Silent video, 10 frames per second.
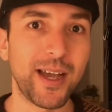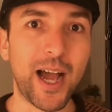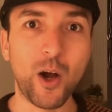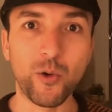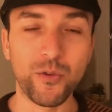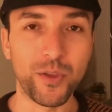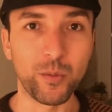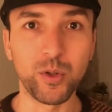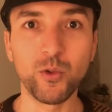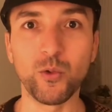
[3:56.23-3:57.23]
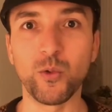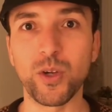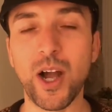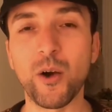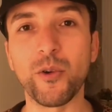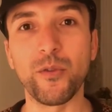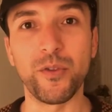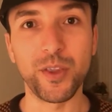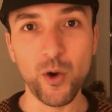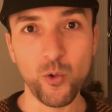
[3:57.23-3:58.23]
out of the blue, out of
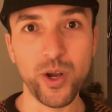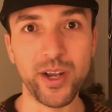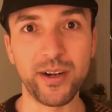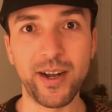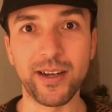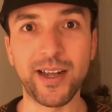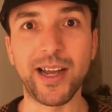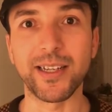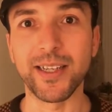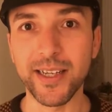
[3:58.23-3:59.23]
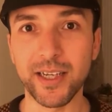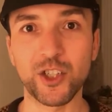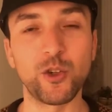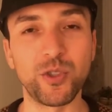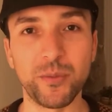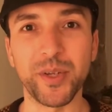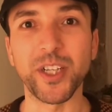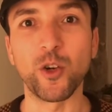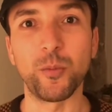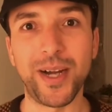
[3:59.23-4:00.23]
nowhere, an idea shows up in
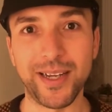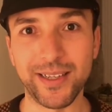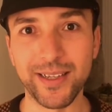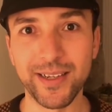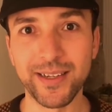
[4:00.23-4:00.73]
your mind.